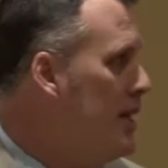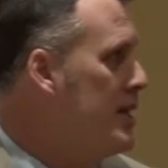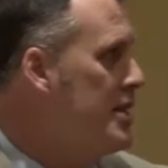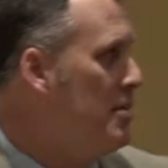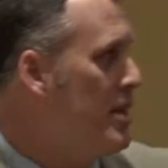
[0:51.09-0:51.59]

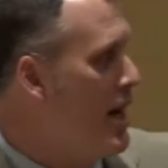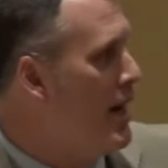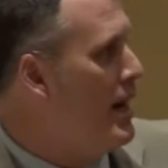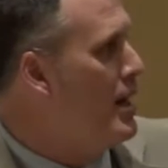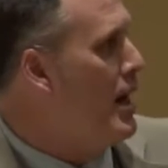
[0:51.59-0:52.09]
into some of
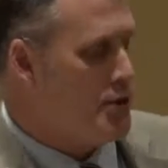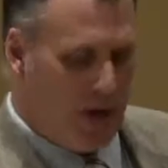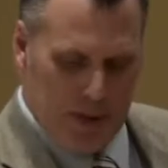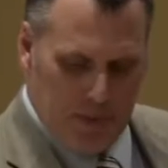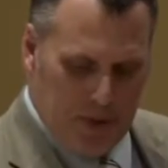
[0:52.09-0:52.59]
that. I
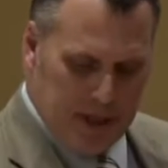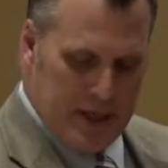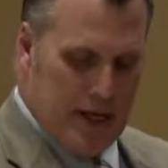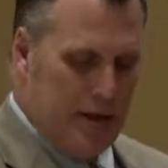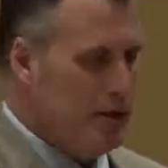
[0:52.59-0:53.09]
tried to put
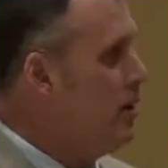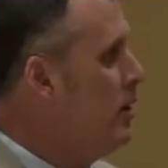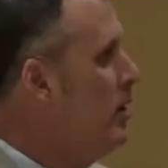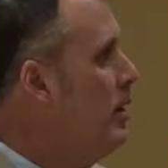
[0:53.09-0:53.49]
together